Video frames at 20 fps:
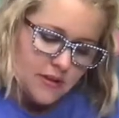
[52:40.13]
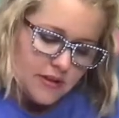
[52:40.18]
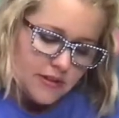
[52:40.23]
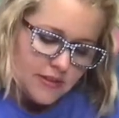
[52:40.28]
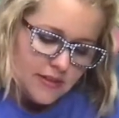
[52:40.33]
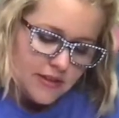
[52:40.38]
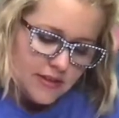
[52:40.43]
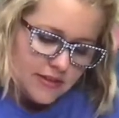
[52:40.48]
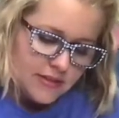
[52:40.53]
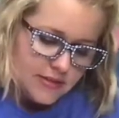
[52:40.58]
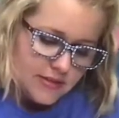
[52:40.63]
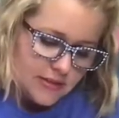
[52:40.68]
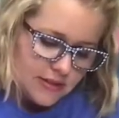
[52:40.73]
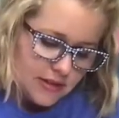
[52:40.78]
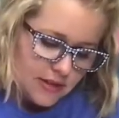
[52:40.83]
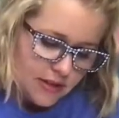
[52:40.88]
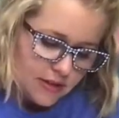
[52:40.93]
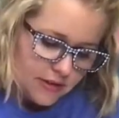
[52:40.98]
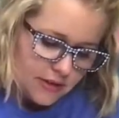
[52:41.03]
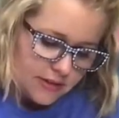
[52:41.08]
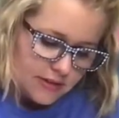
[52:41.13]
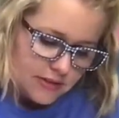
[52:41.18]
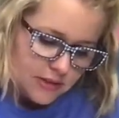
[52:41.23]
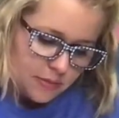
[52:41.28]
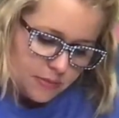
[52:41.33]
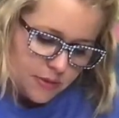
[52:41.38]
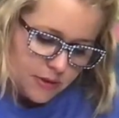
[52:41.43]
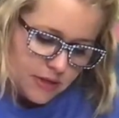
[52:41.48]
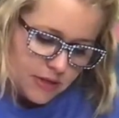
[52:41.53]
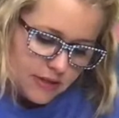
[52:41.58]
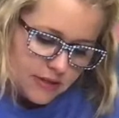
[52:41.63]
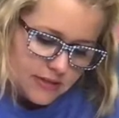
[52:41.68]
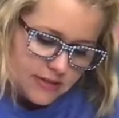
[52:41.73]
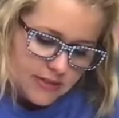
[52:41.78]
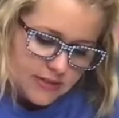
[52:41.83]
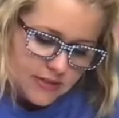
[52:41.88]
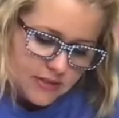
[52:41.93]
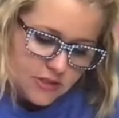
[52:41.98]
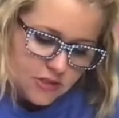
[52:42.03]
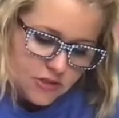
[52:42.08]
This color is so pretty. This
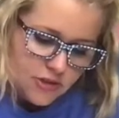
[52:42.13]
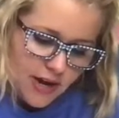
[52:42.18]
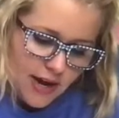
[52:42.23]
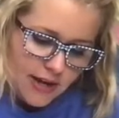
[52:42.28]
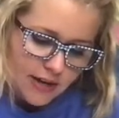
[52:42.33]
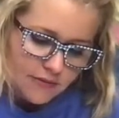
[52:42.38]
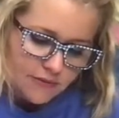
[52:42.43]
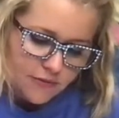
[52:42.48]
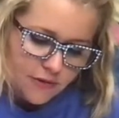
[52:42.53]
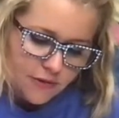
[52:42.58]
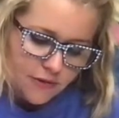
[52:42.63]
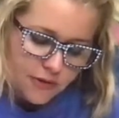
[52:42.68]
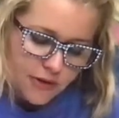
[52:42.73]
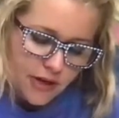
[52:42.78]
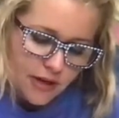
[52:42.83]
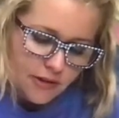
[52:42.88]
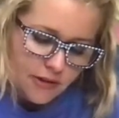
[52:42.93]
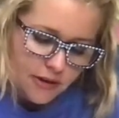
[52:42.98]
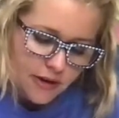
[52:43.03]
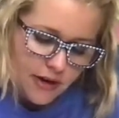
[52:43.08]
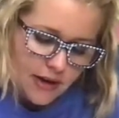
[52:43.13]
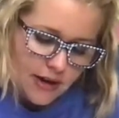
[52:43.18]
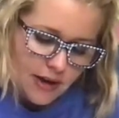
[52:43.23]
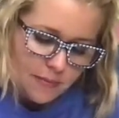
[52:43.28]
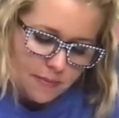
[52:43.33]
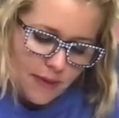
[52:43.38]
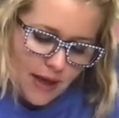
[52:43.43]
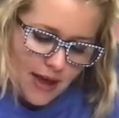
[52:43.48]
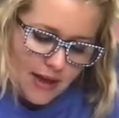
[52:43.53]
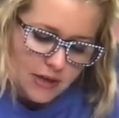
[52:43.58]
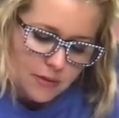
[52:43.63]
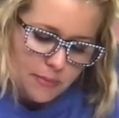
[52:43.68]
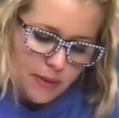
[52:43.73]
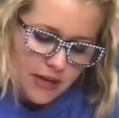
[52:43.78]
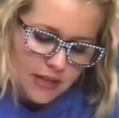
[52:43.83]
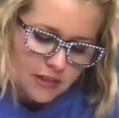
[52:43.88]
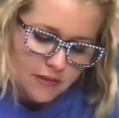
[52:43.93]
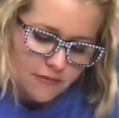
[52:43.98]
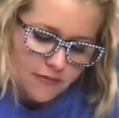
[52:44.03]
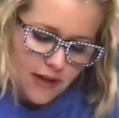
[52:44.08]
is the dragon fruit color, and I've had to
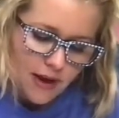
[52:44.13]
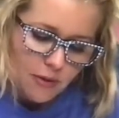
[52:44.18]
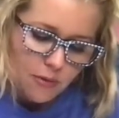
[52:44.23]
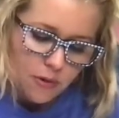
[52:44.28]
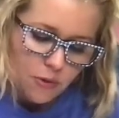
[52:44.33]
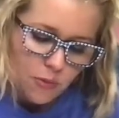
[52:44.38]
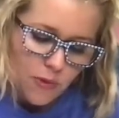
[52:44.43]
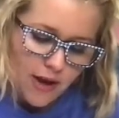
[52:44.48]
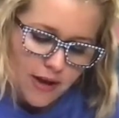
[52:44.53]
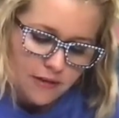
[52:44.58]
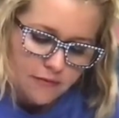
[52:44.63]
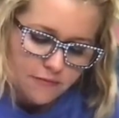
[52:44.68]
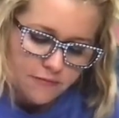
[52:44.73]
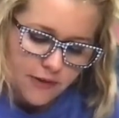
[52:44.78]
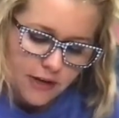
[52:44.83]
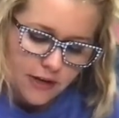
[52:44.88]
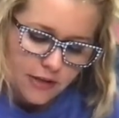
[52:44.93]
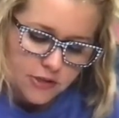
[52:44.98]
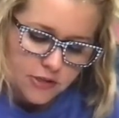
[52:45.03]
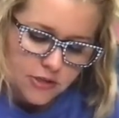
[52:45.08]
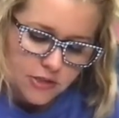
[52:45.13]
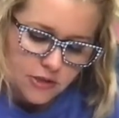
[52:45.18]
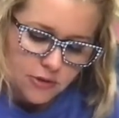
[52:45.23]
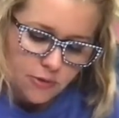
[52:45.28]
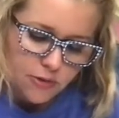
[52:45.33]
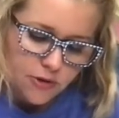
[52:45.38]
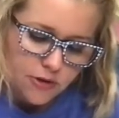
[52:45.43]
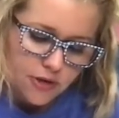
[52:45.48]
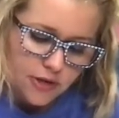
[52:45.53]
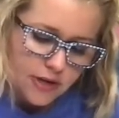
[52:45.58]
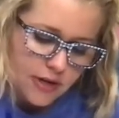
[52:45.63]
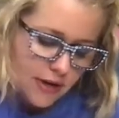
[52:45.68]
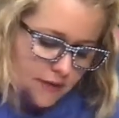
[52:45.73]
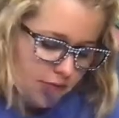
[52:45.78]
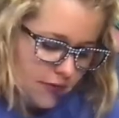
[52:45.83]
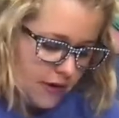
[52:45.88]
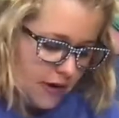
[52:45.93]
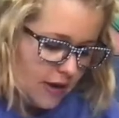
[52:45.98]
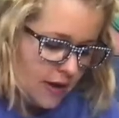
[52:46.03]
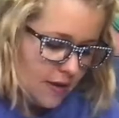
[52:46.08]
paint the flower white first in order to
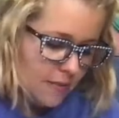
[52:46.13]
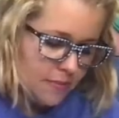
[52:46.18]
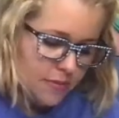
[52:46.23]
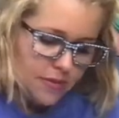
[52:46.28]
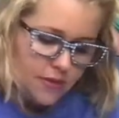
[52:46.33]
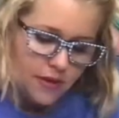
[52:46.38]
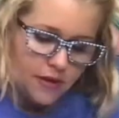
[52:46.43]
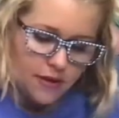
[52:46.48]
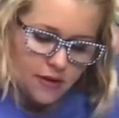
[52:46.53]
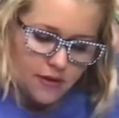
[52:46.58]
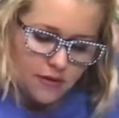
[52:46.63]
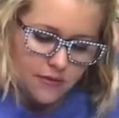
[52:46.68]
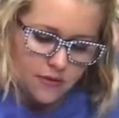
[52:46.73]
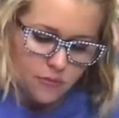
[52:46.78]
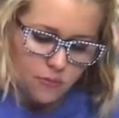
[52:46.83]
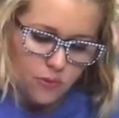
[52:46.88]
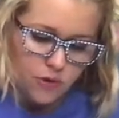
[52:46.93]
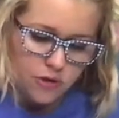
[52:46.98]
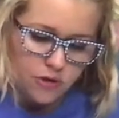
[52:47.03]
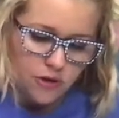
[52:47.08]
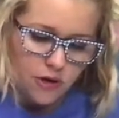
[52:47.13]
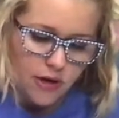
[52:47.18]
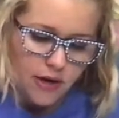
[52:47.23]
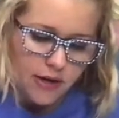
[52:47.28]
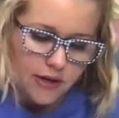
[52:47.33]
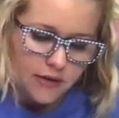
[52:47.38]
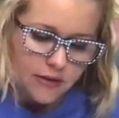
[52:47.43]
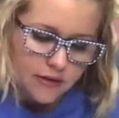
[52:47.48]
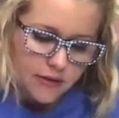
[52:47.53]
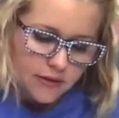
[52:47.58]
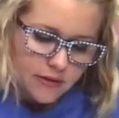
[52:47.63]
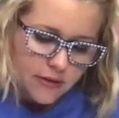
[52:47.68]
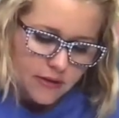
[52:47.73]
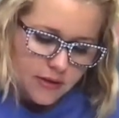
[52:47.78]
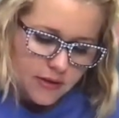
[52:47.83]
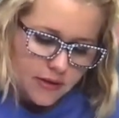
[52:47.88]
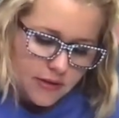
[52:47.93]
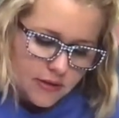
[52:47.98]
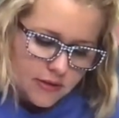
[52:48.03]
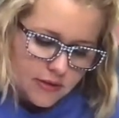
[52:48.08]
cover up the, the wood grain.
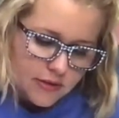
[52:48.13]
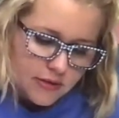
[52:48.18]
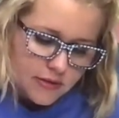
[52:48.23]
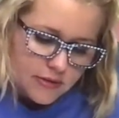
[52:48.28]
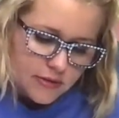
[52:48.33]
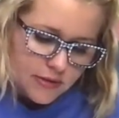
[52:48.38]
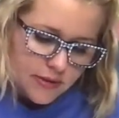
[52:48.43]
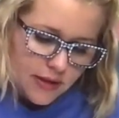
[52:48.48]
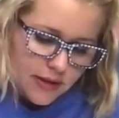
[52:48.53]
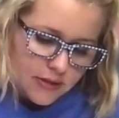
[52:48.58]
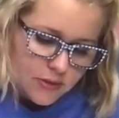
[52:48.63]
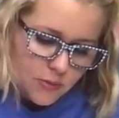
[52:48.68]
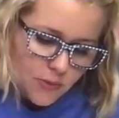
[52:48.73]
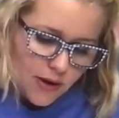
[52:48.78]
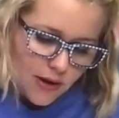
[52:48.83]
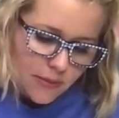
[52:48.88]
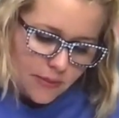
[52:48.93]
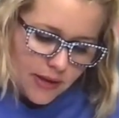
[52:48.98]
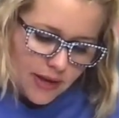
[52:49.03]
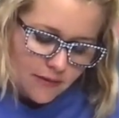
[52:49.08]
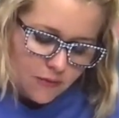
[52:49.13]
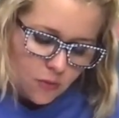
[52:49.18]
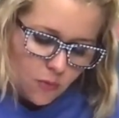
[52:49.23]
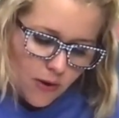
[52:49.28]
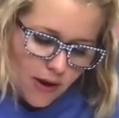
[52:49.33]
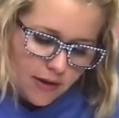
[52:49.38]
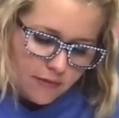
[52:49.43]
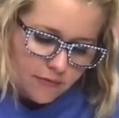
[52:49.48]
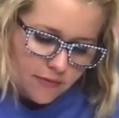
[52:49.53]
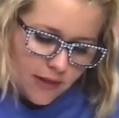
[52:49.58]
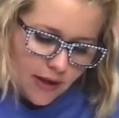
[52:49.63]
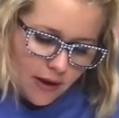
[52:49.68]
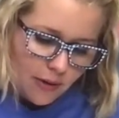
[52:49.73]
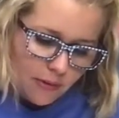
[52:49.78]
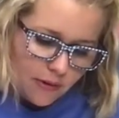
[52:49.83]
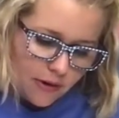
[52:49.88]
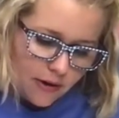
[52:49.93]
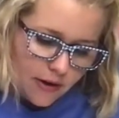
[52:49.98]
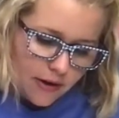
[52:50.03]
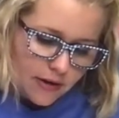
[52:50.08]
So that's why we have a white
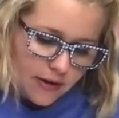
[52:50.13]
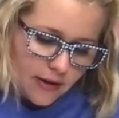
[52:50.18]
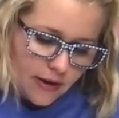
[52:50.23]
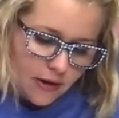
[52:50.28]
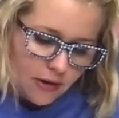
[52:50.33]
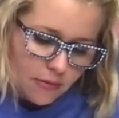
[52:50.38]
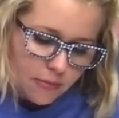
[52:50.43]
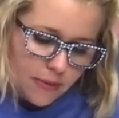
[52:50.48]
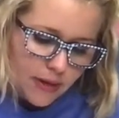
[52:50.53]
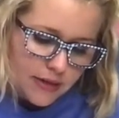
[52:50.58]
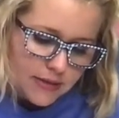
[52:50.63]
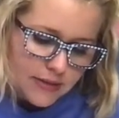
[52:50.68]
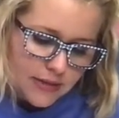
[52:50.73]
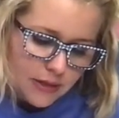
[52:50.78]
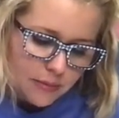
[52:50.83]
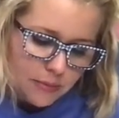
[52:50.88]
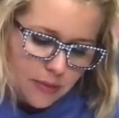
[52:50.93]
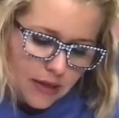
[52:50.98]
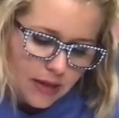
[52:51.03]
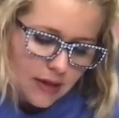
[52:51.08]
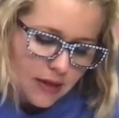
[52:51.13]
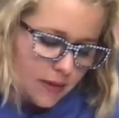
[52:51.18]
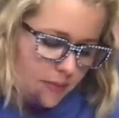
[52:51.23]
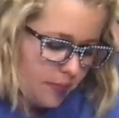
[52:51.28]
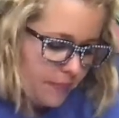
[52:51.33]
flower and now painting it pink.